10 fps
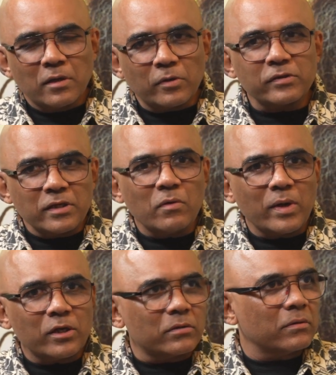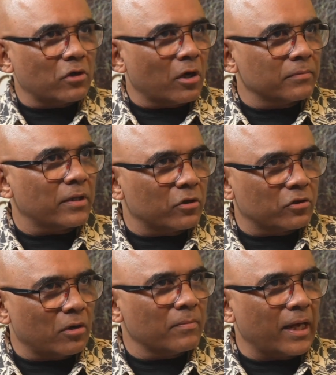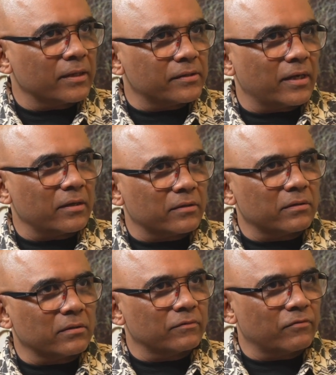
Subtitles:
Because in a way, Tom Hanks' character,